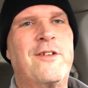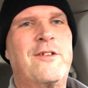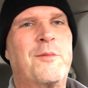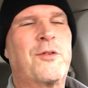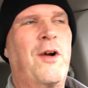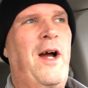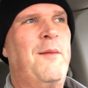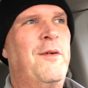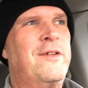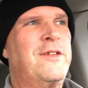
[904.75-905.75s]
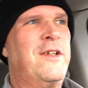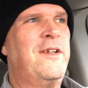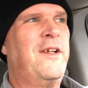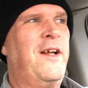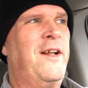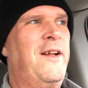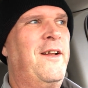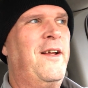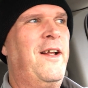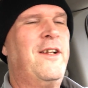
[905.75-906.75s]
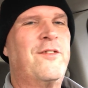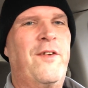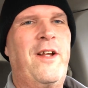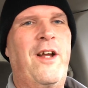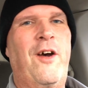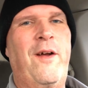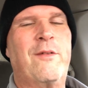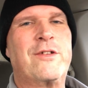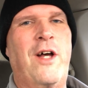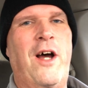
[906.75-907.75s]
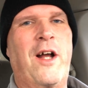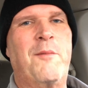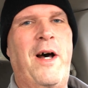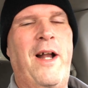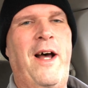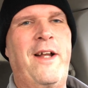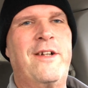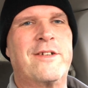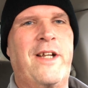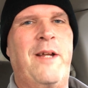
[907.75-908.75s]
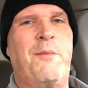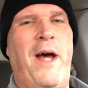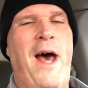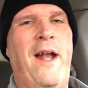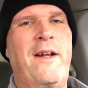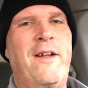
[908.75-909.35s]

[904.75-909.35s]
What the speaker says: subscribers. And in his video, he was talking about how you just keep at it.